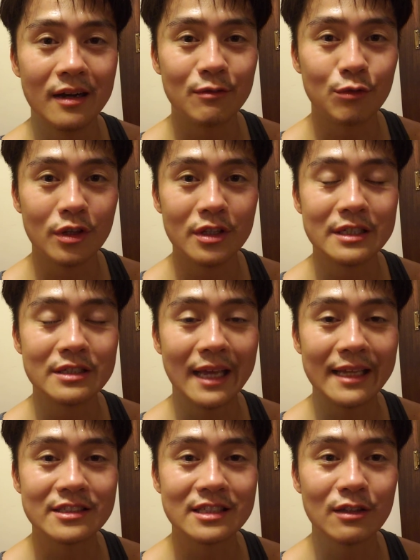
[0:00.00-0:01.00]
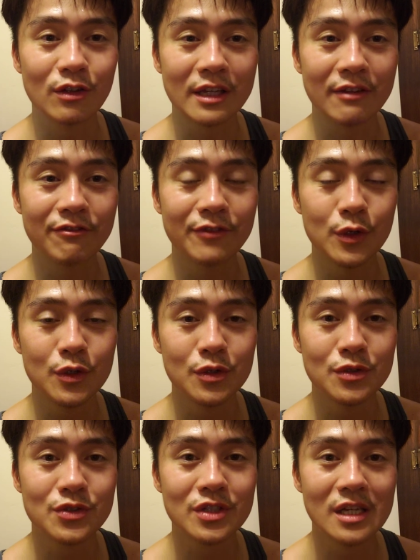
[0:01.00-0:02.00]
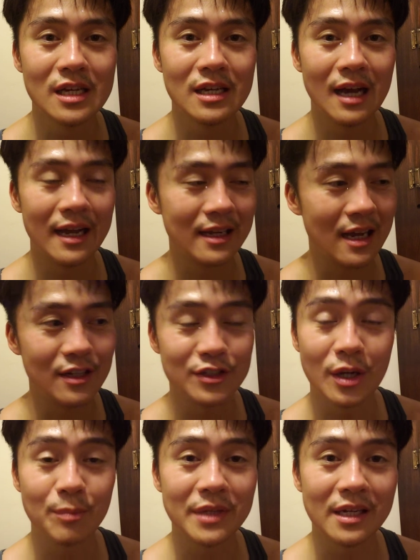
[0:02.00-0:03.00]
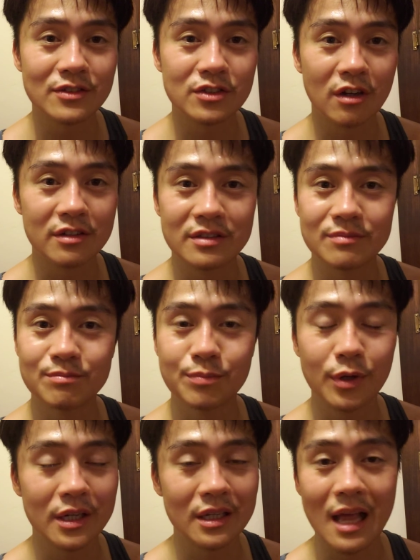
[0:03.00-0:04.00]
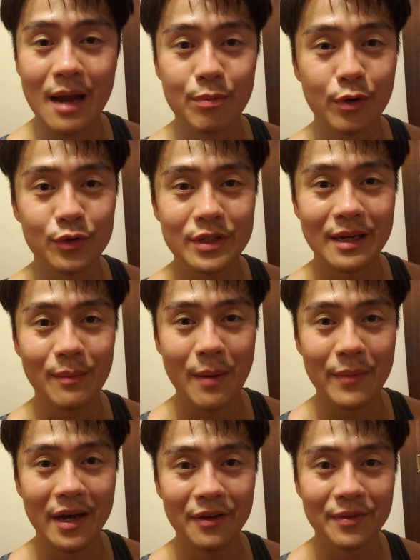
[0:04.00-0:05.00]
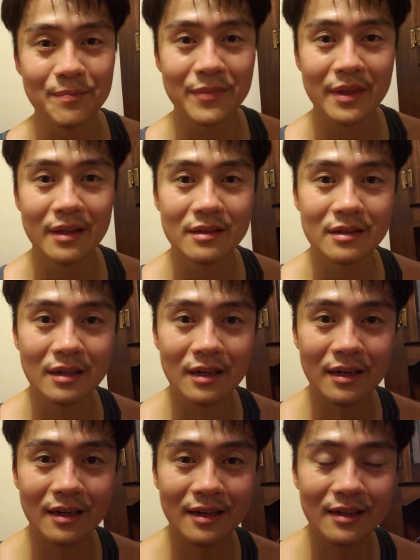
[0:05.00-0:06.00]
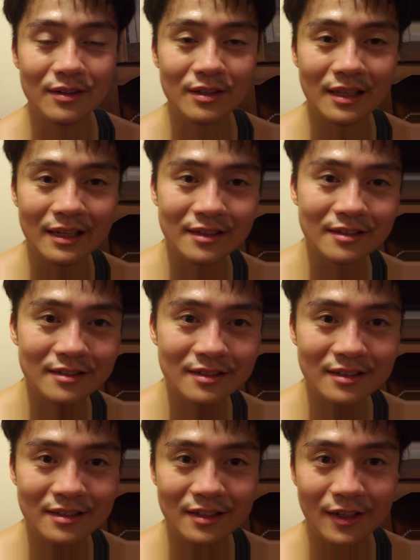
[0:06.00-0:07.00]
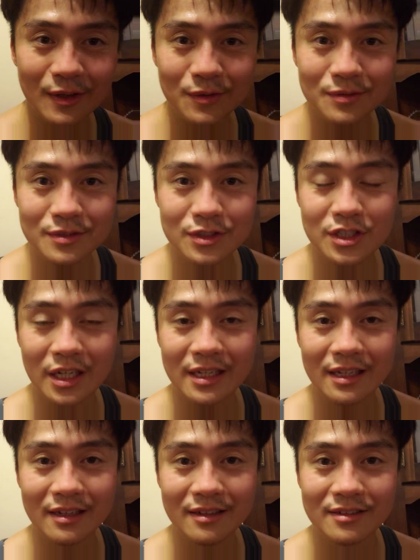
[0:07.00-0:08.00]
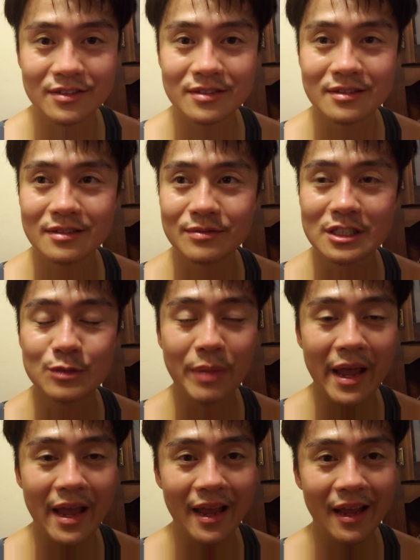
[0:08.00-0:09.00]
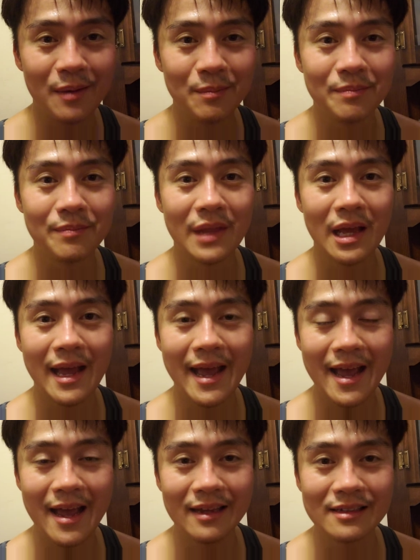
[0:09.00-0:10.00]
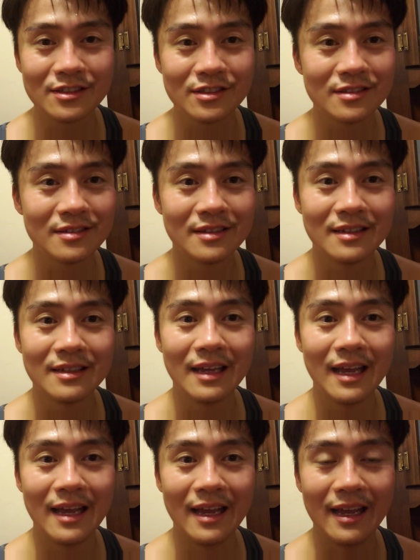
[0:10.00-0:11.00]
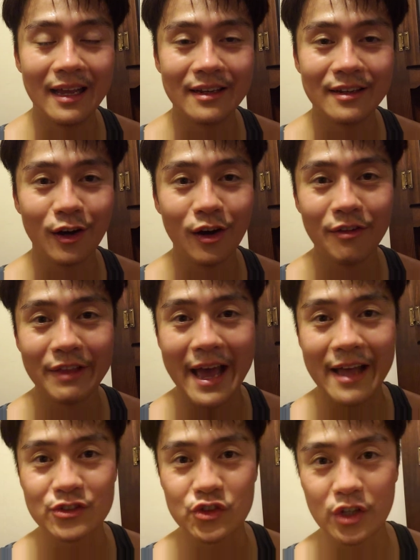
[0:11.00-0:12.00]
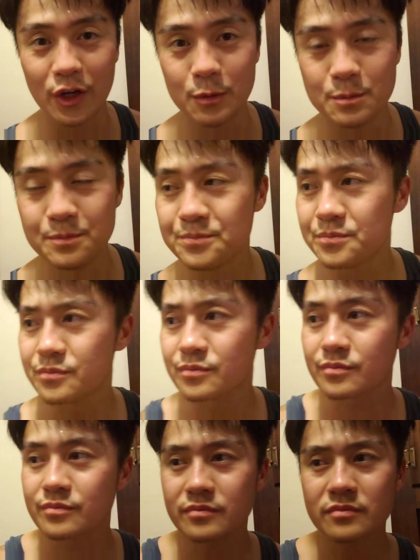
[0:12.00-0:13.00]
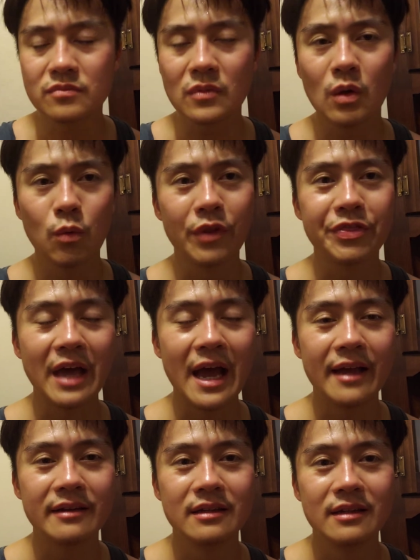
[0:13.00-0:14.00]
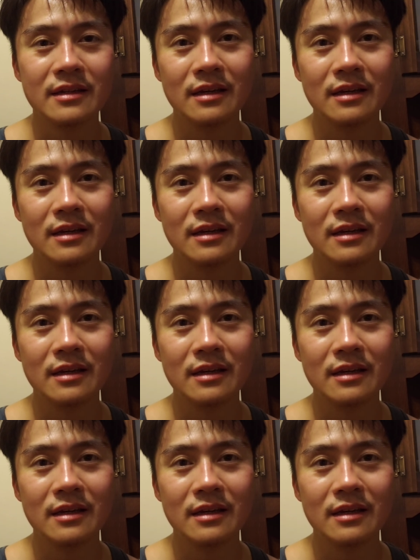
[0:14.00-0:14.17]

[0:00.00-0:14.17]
really tasty looking foods, I kind of jumped in and started putting a lot of protein in my mouth. Like, you know, chicken, Spam, eggs, and all that. So with that,